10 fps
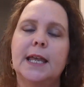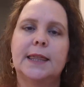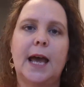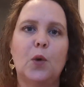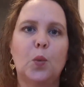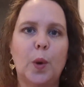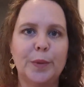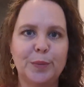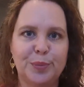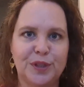that
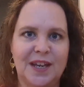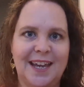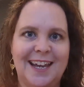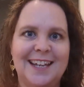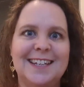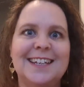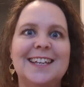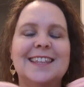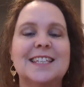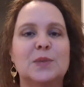woman played
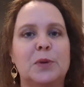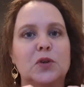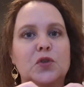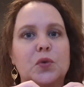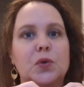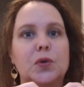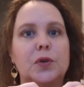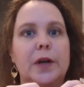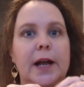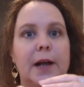in the
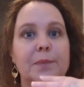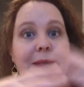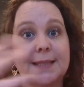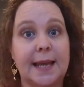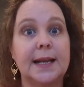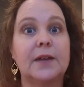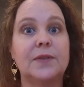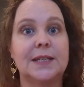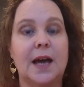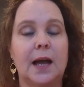spiritual setting of
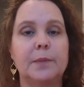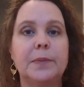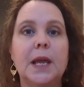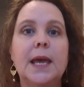the time.